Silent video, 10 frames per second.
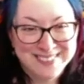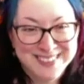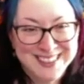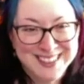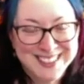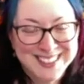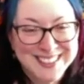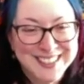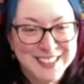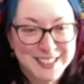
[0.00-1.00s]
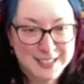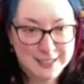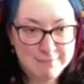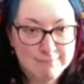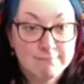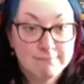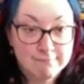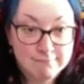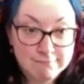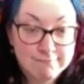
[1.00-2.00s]

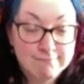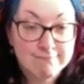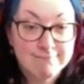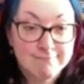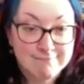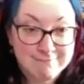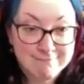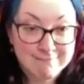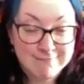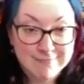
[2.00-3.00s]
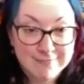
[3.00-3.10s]
(not speaking)